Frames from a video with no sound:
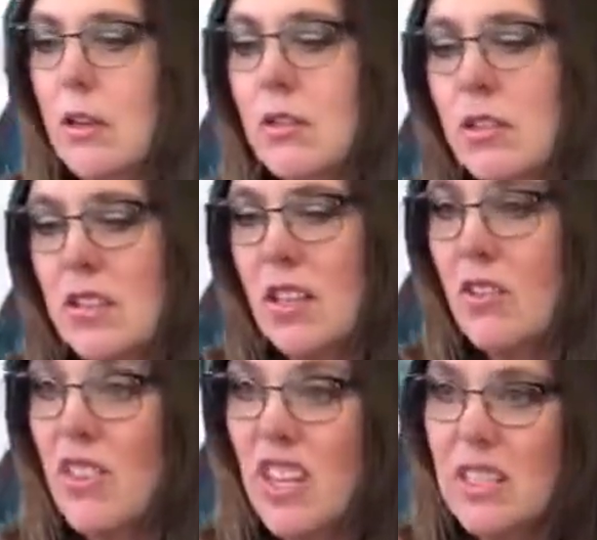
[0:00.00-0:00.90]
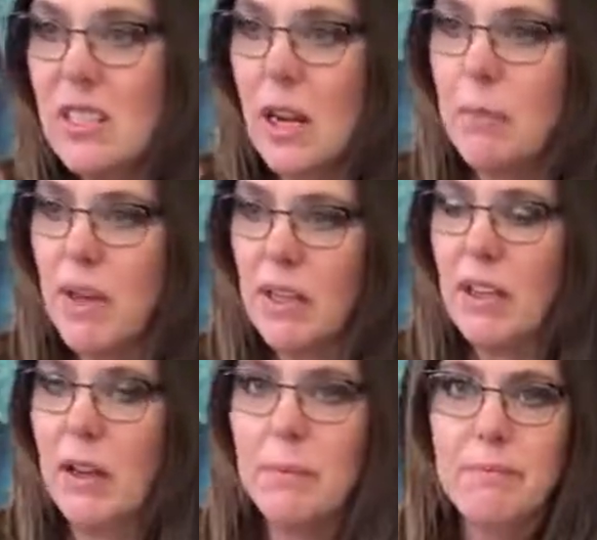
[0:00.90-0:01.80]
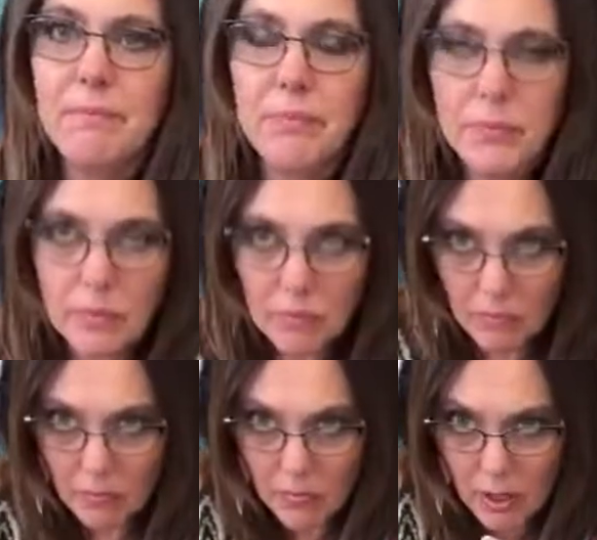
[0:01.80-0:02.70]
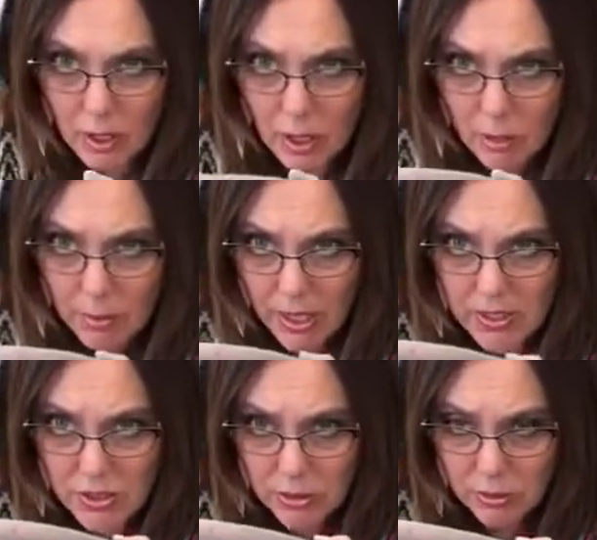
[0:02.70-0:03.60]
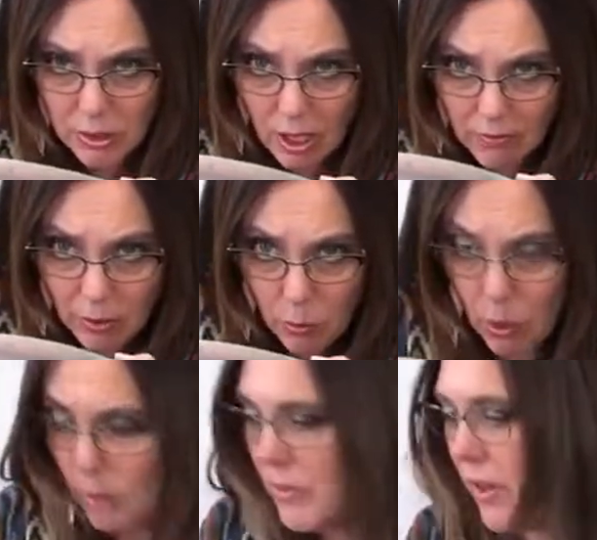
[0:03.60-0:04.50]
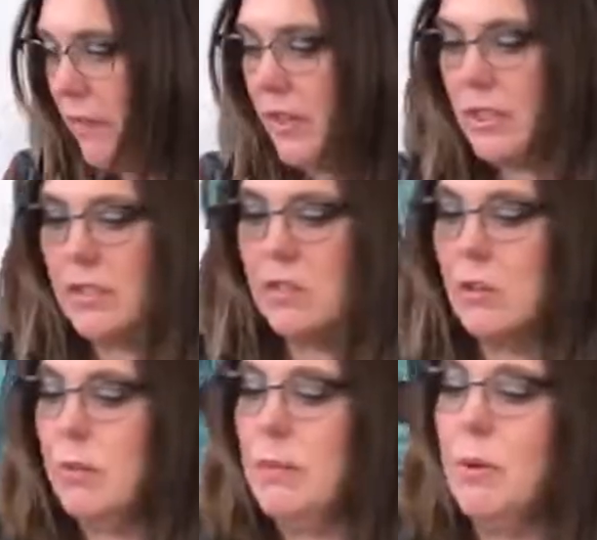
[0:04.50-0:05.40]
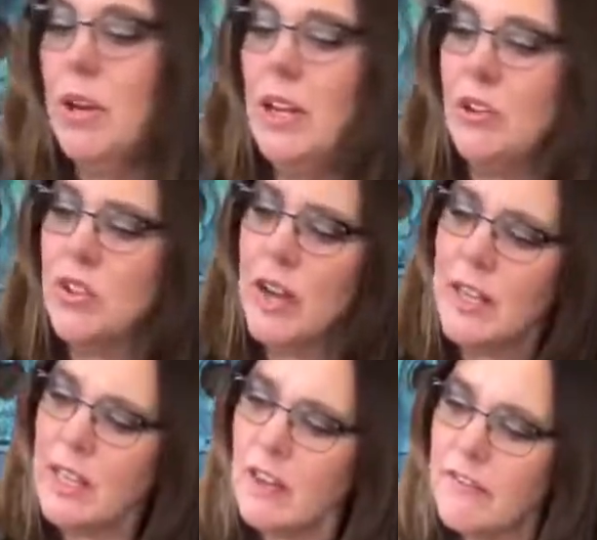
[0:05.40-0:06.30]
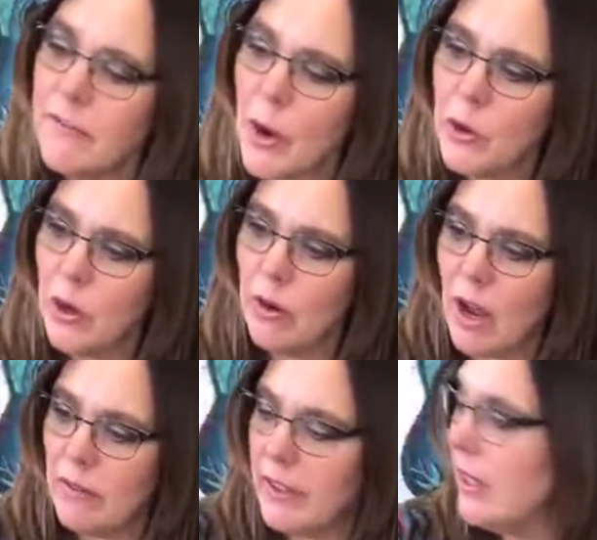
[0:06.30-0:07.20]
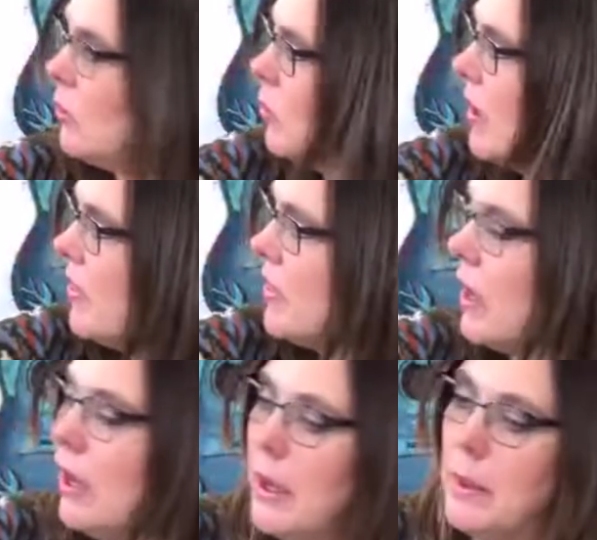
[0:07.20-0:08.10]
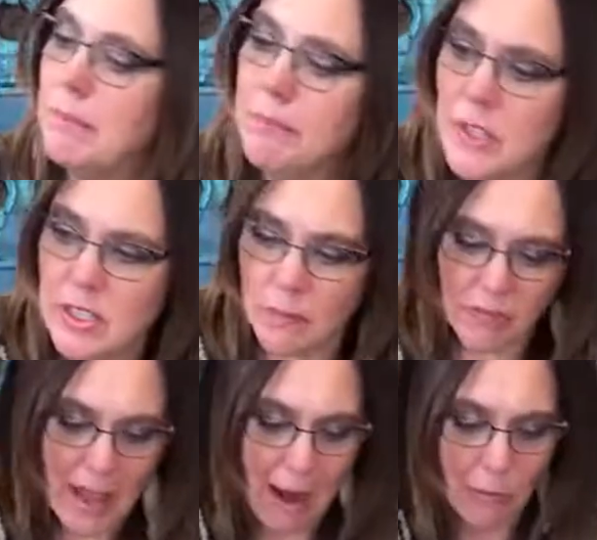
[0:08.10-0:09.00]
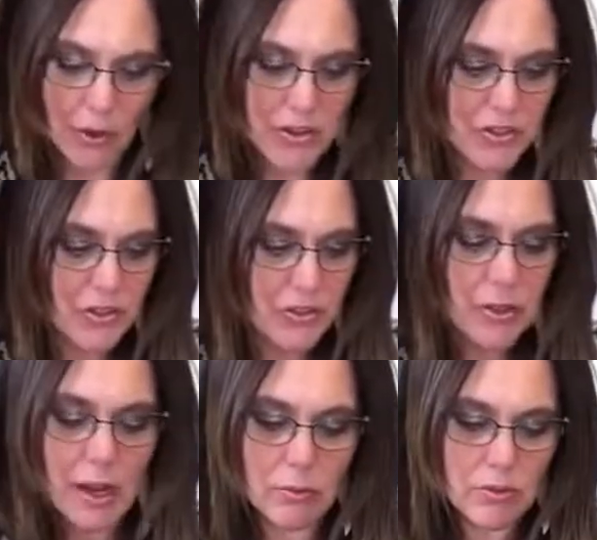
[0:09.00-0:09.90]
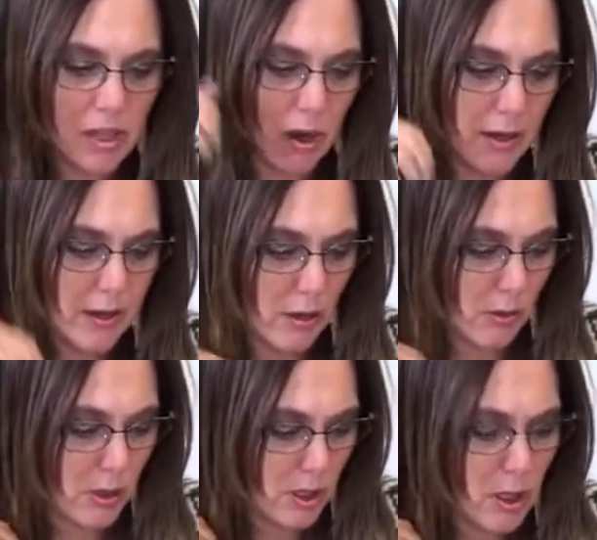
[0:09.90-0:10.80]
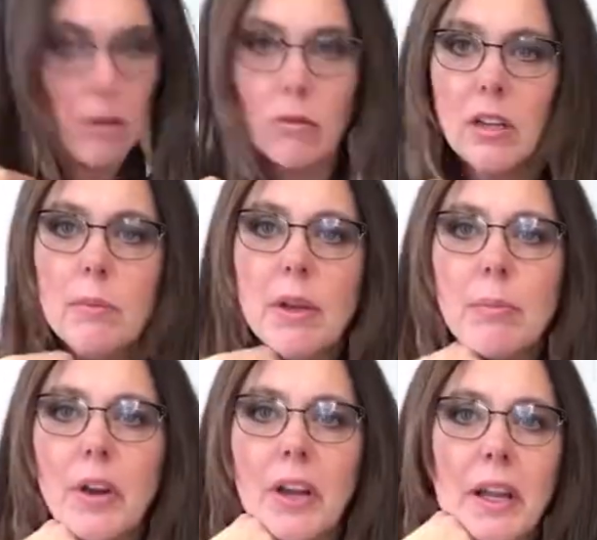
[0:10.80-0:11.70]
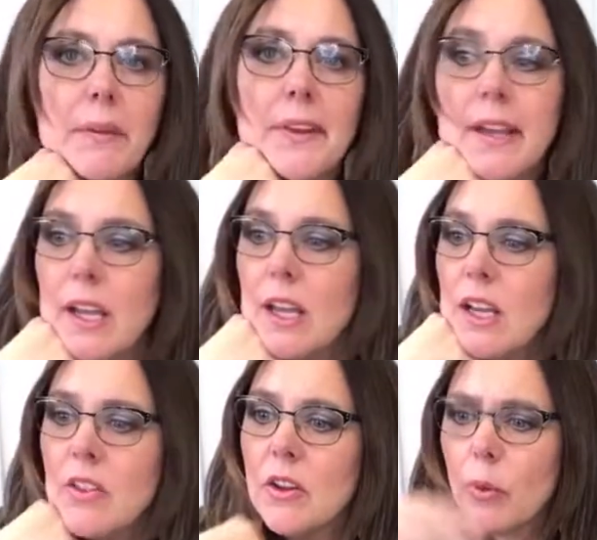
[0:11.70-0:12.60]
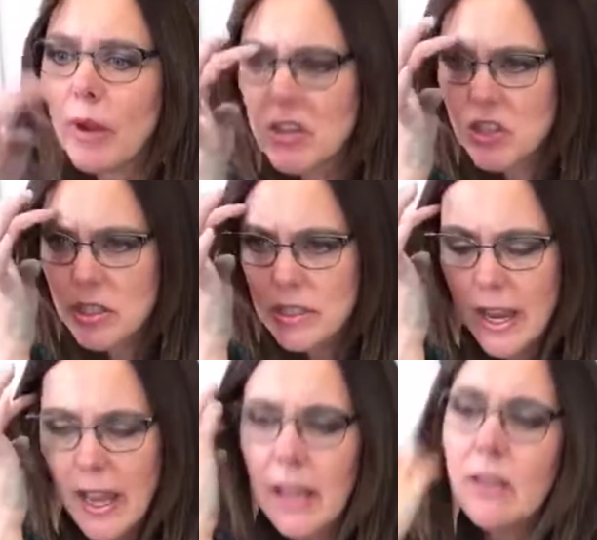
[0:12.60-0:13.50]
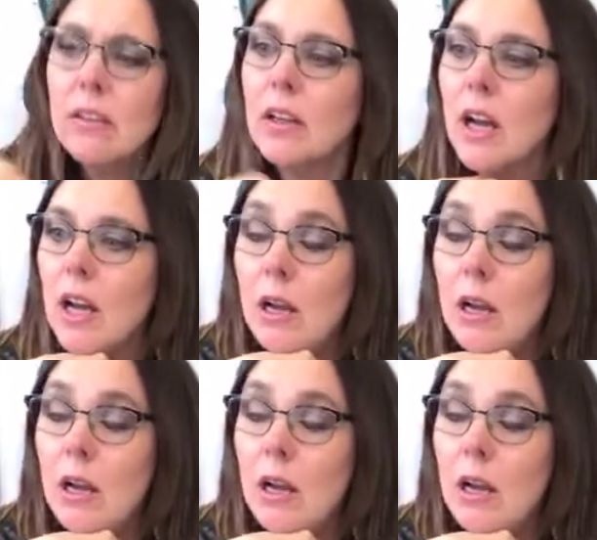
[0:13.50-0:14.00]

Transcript: Just little things that I pick up. But I do love the warmth of it. It's going to be pretty. I'll try to get a photo of it with some flowers outside. That'll really be pretty. Any other questions, gang?